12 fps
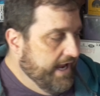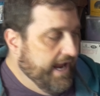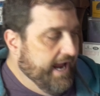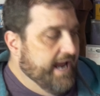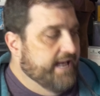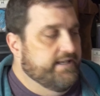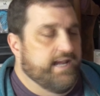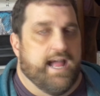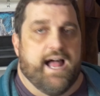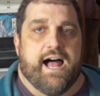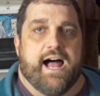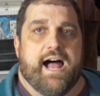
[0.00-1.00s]
And
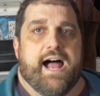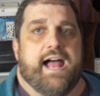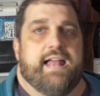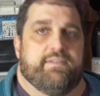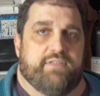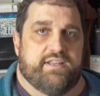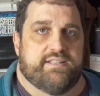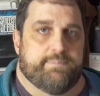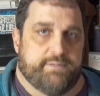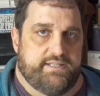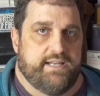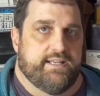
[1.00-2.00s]
on this
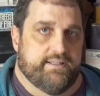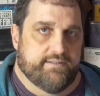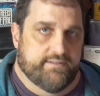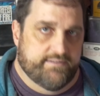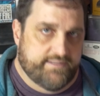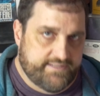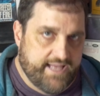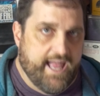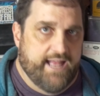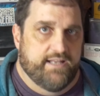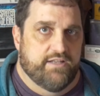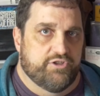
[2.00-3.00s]
particular
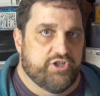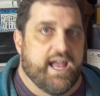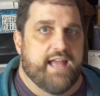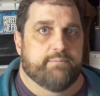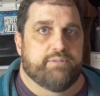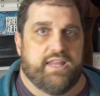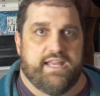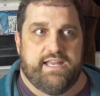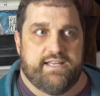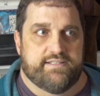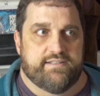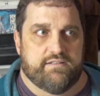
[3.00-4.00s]
set, John
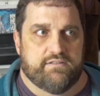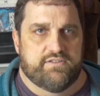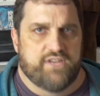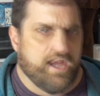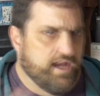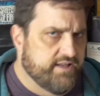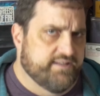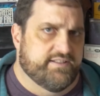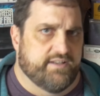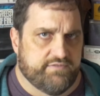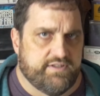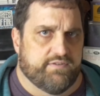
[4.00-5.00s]
plays tons
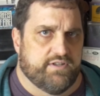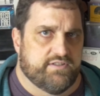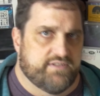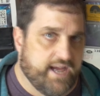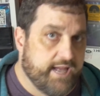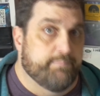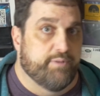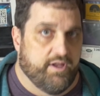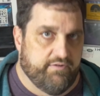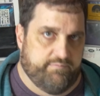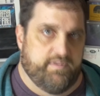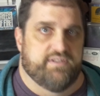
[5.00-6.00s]
of different type
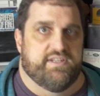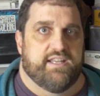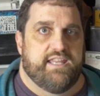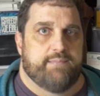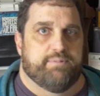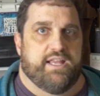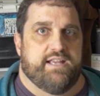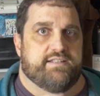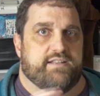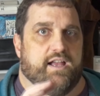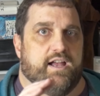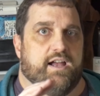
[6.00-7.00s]
of music he plays
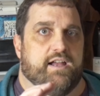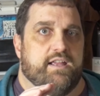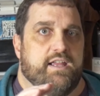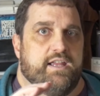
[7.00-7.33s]
uh,